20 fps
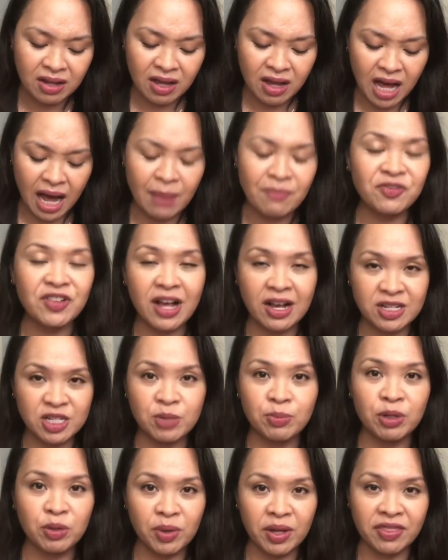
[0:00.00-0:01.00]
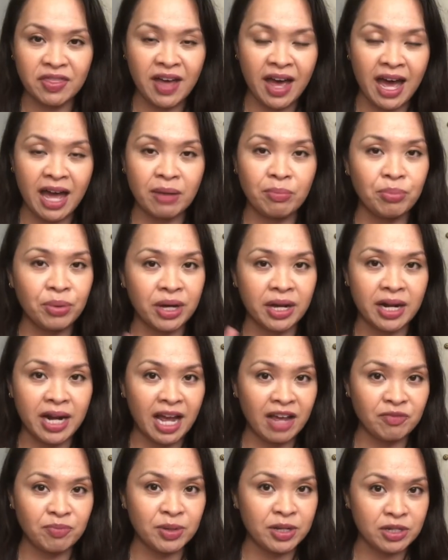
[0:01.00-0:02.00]
I'm flexible with that, but
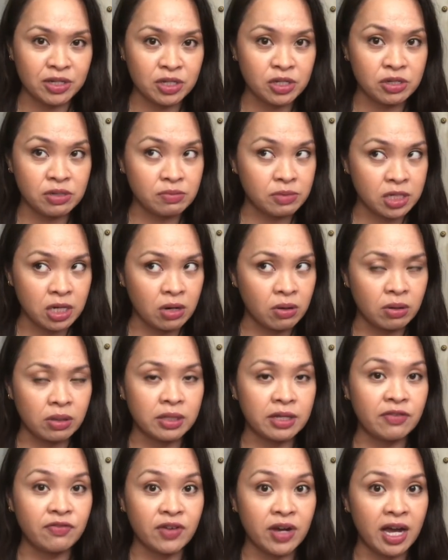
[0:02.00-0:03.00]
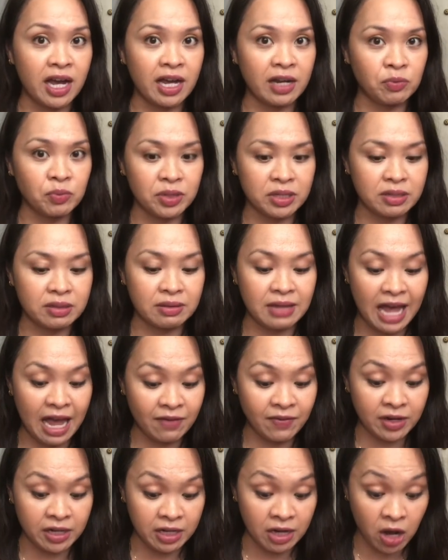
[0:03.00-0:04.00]
I've been totally fine with
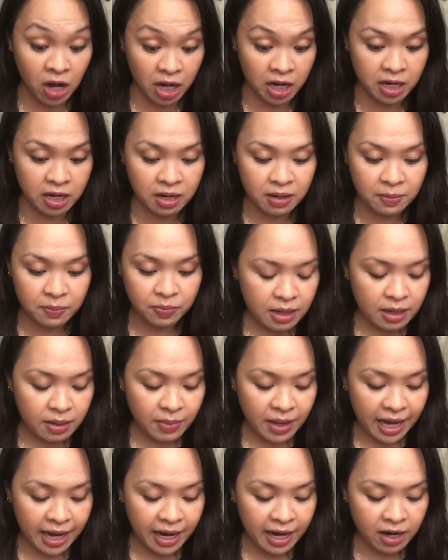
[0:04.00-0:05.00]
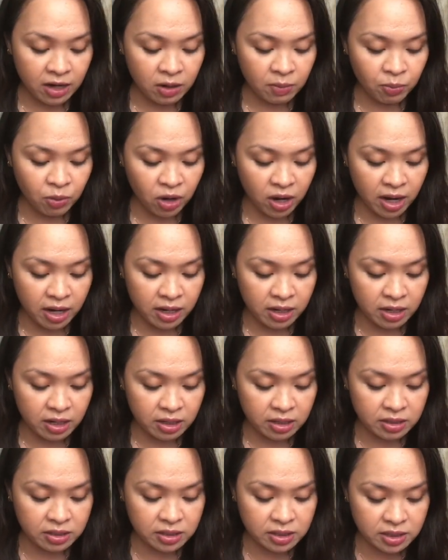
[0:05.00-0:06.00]
having none. Hair
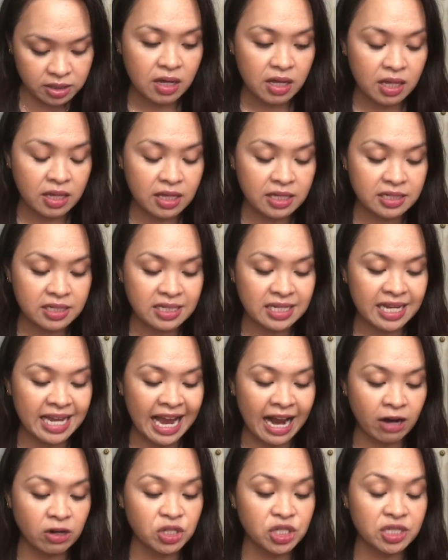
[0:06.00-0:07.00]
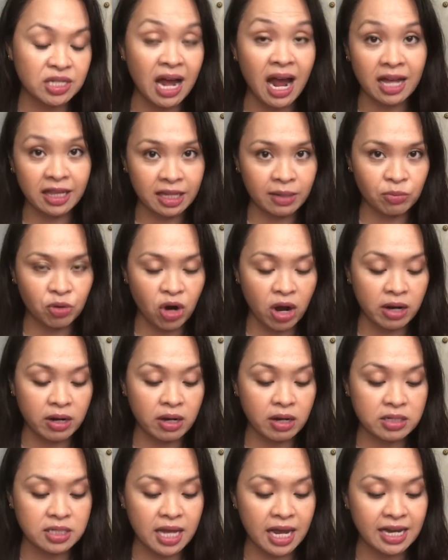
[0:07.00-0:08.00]
products. This is like hair styling
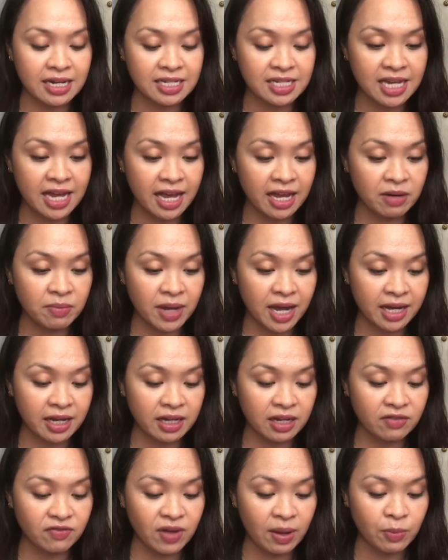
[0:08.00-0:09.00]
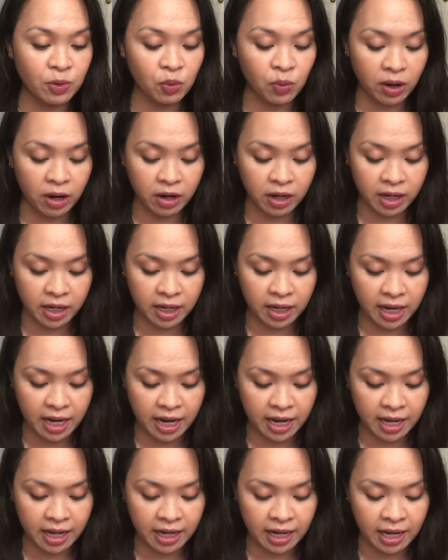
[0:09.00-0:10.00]
products. I had 10 back in February
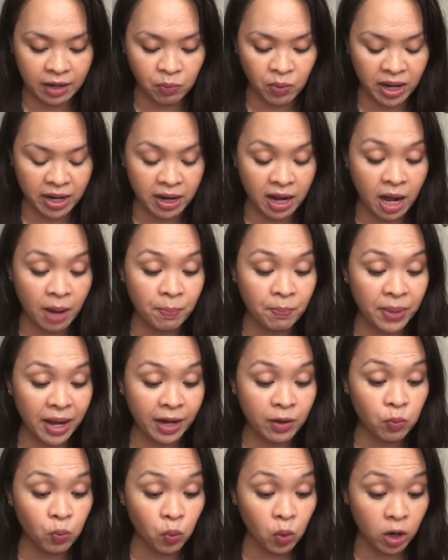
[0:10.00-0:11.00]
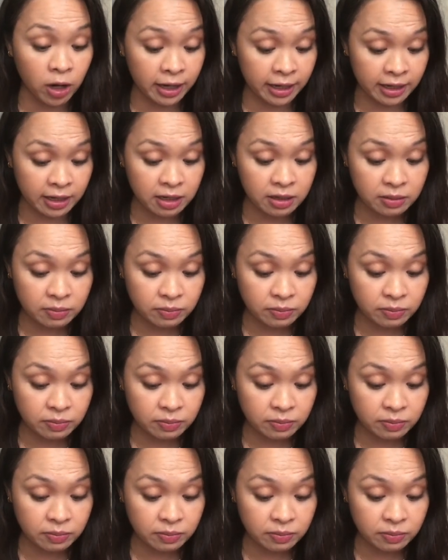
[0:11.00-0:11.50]
and it went up by 1.